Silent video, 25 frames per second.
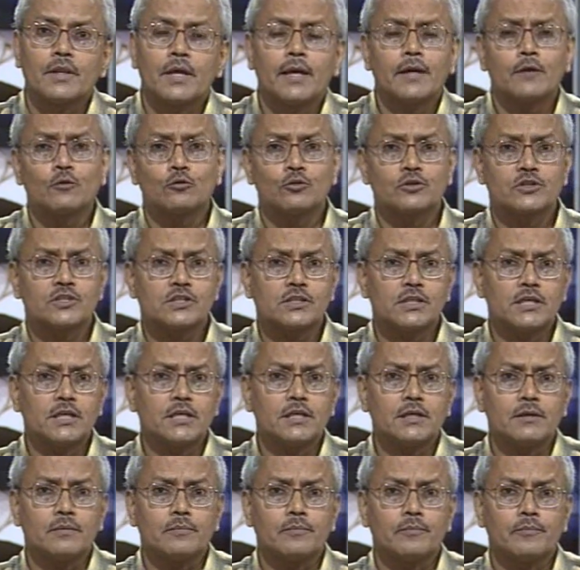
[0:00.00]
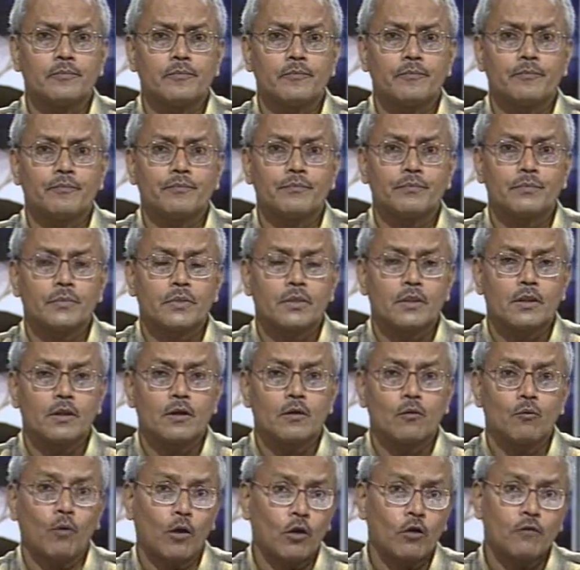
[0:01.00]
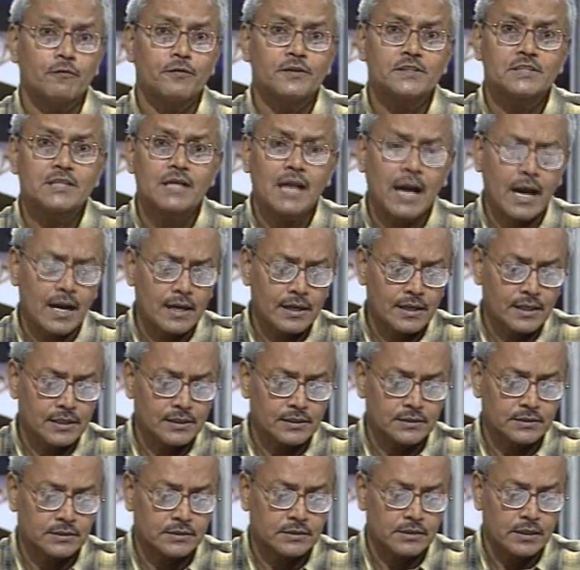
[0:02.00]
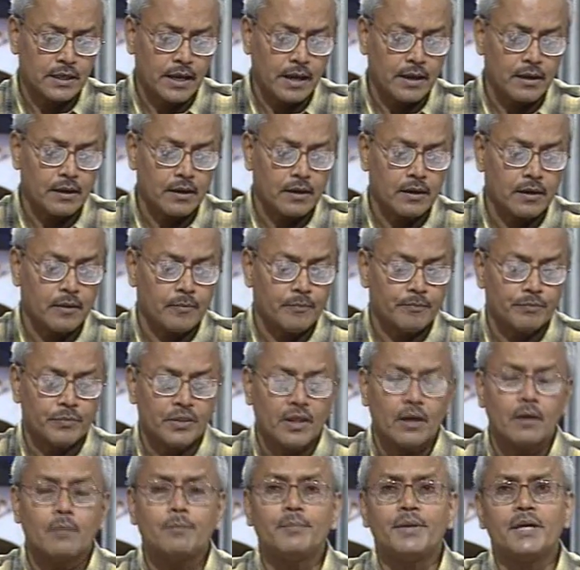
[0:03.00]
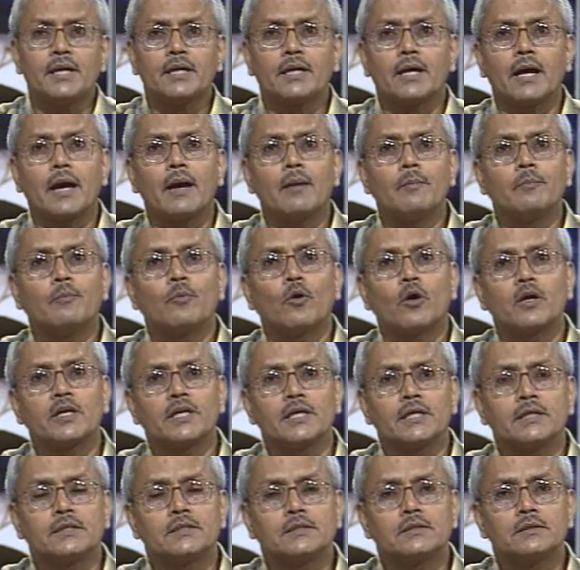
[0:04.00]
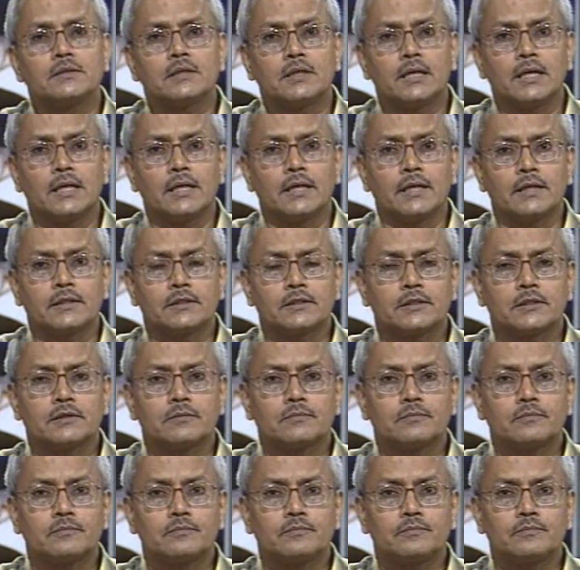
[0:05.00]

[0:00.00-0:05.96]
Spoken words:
he could see one of his ragas being embodied in it.